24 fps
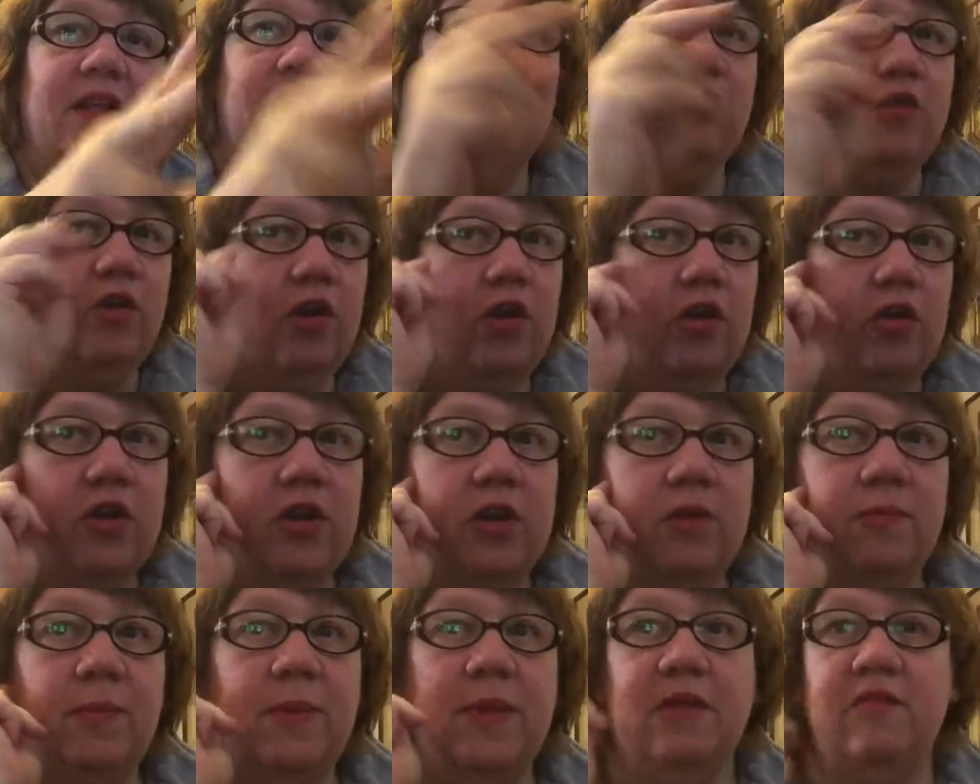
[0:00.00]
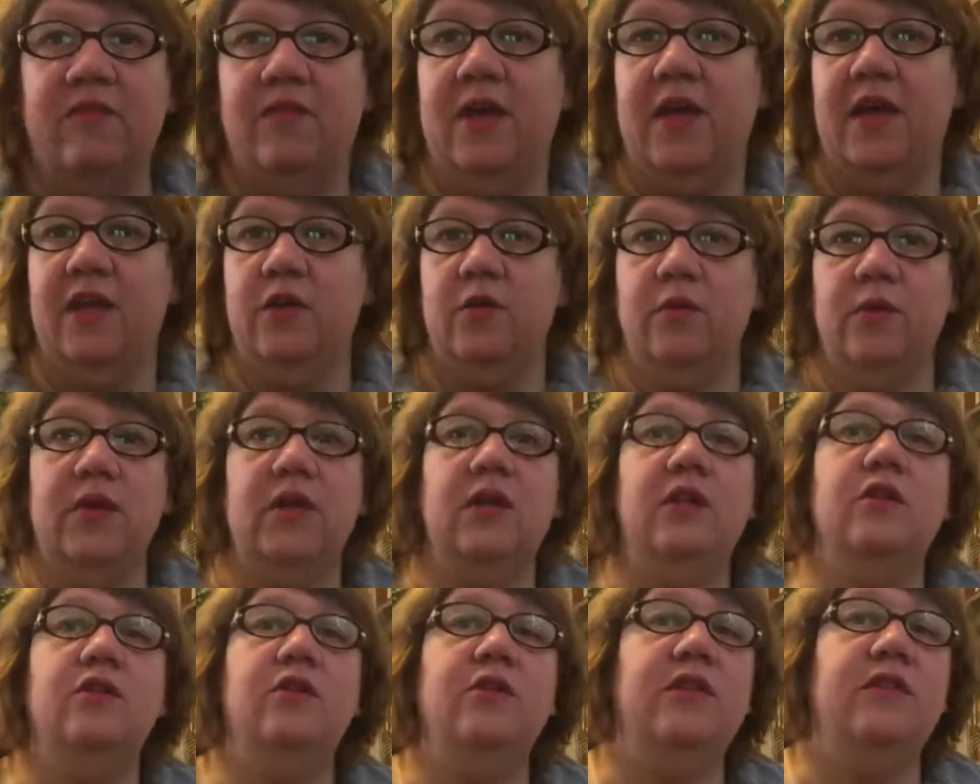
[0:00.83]
thought are going to be of value,
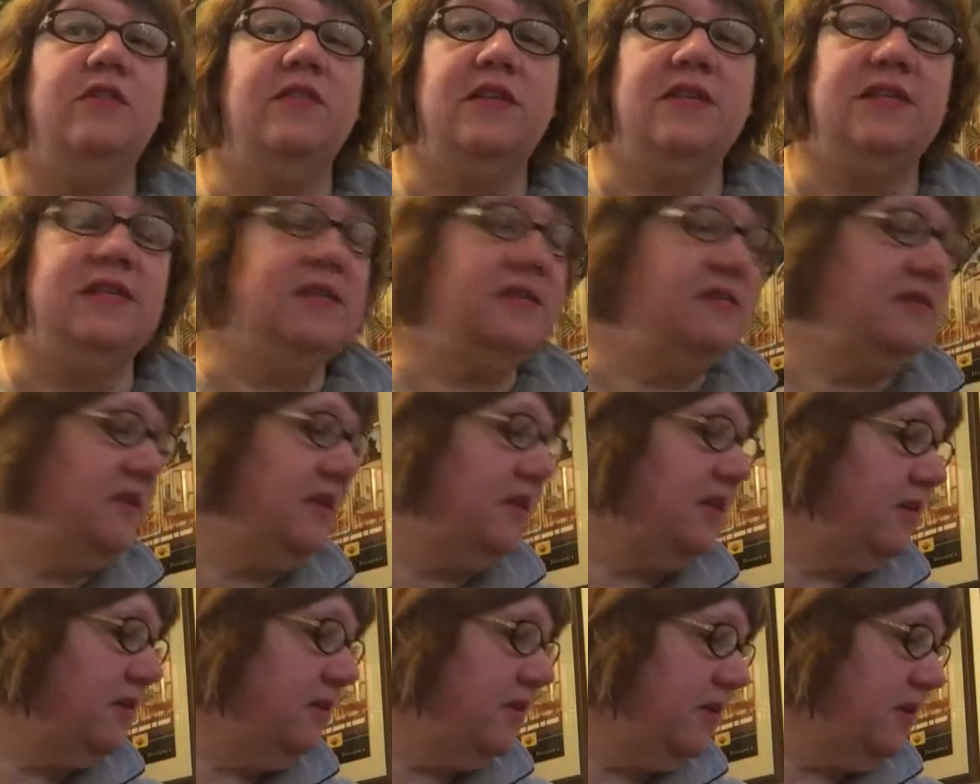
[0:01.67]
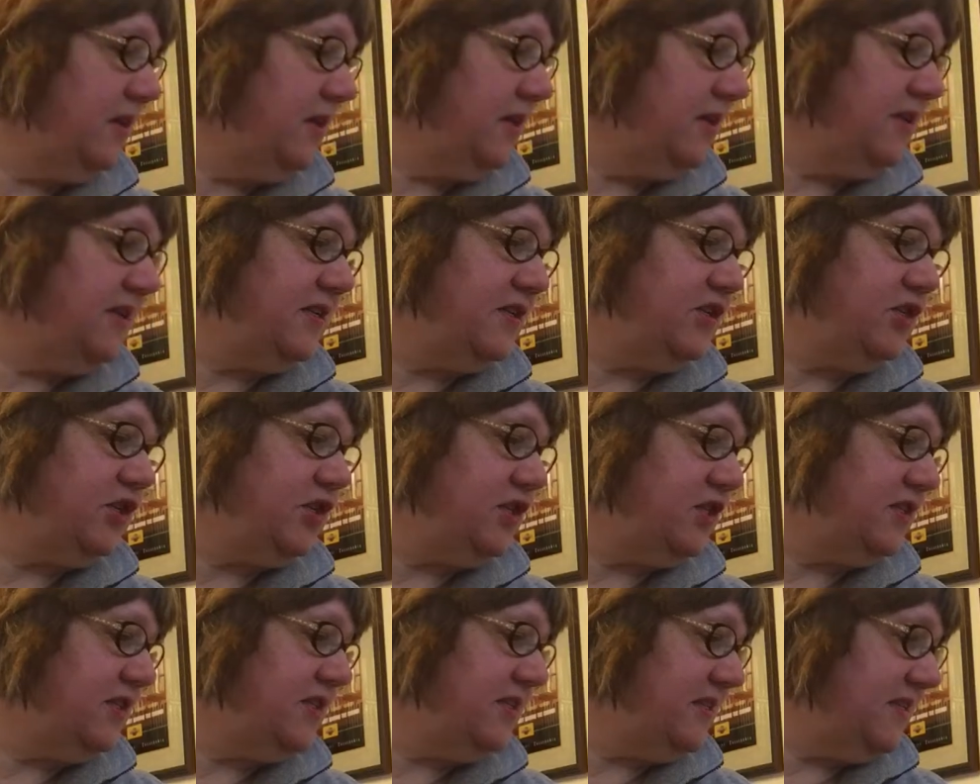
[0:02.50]
including the Disney, in addition
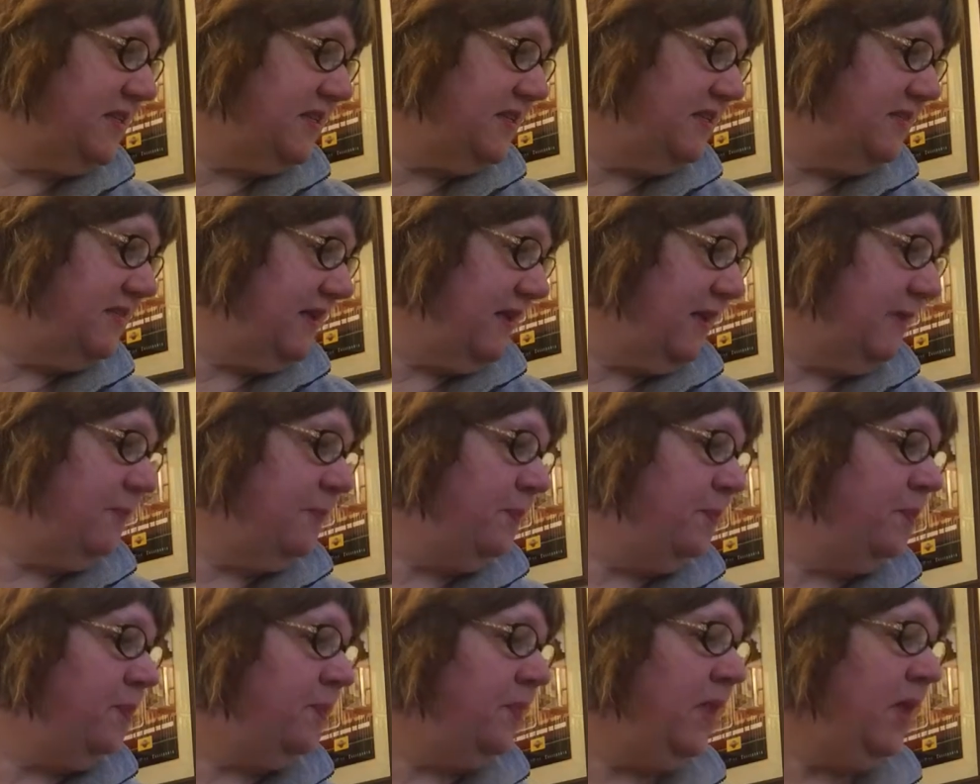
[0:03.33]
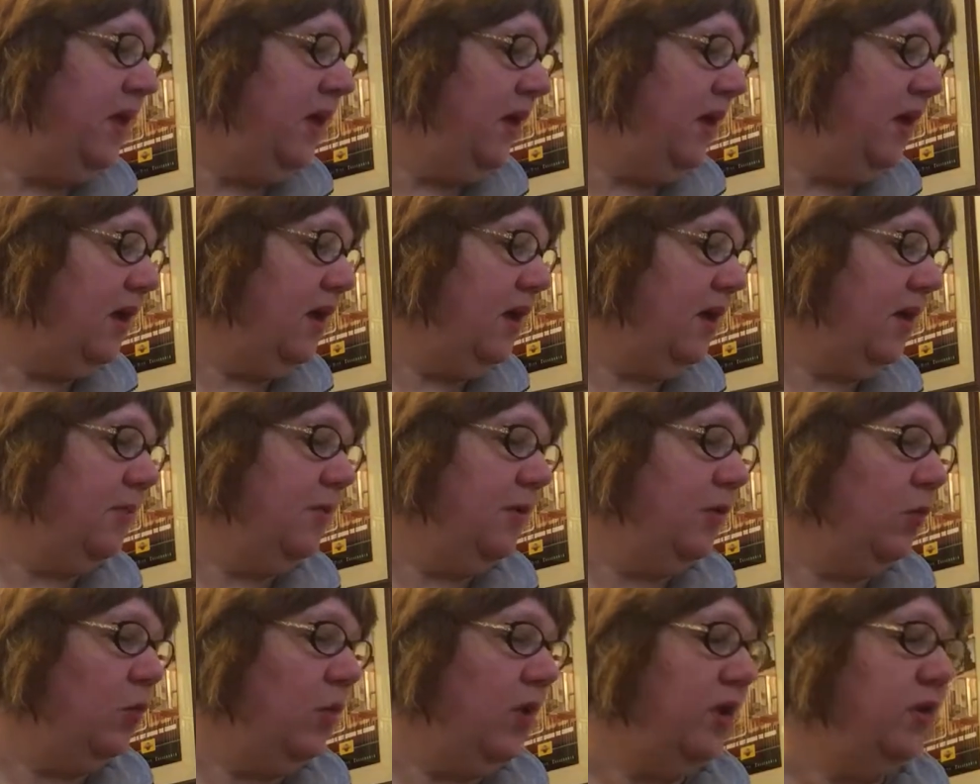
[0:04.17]
to the Disney.
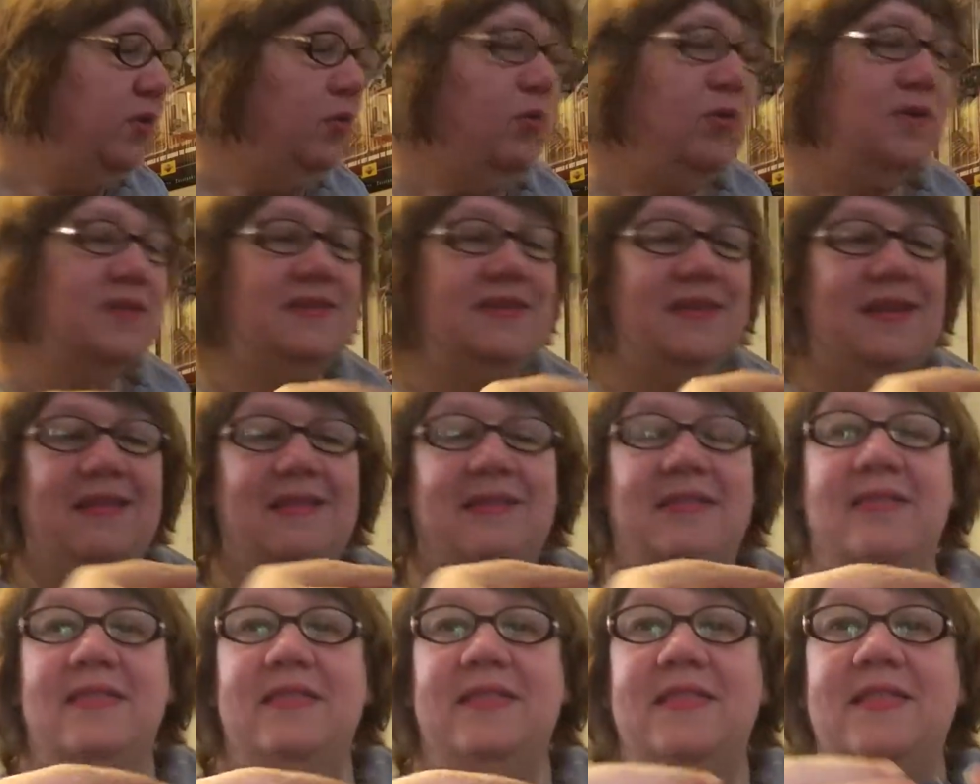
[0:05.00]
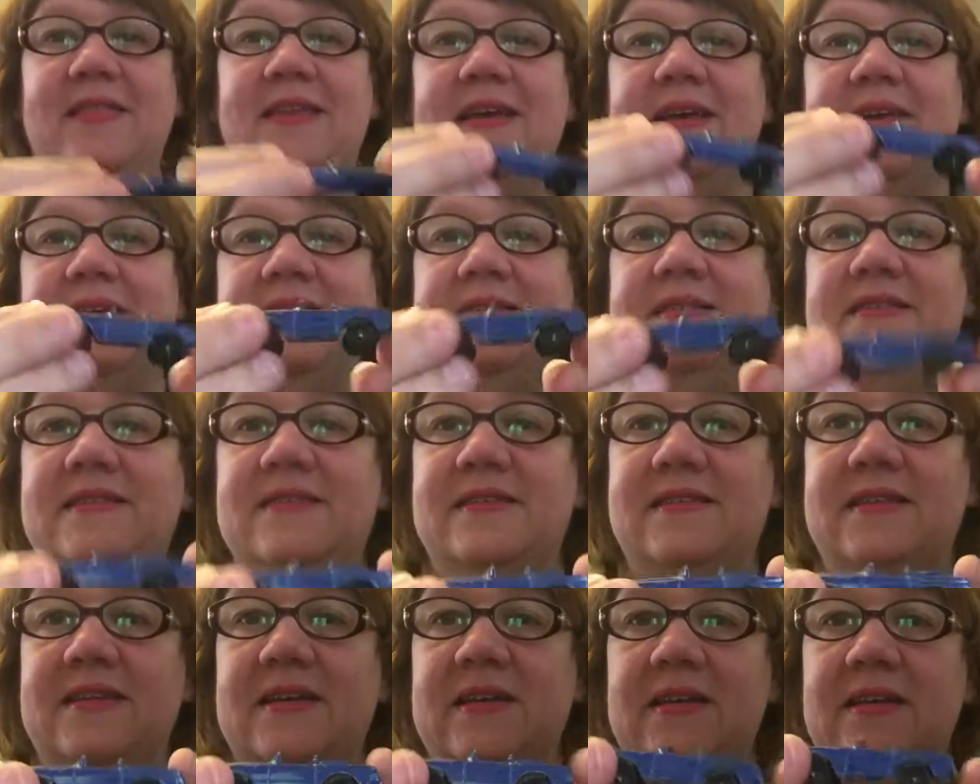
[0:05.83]
One was
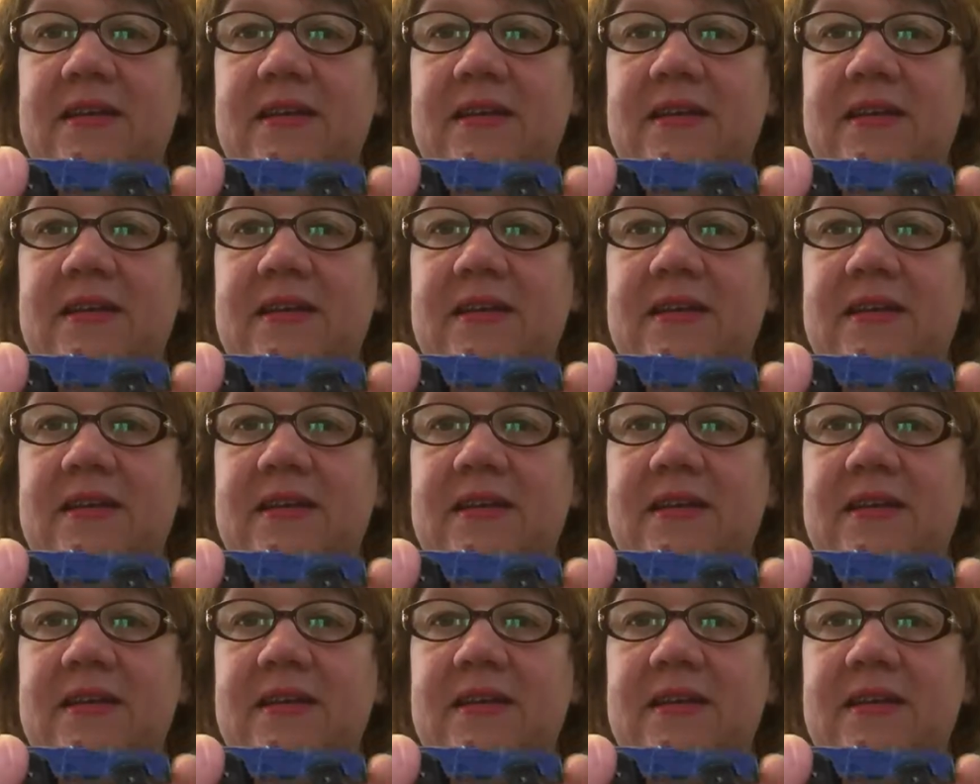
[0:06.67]
this.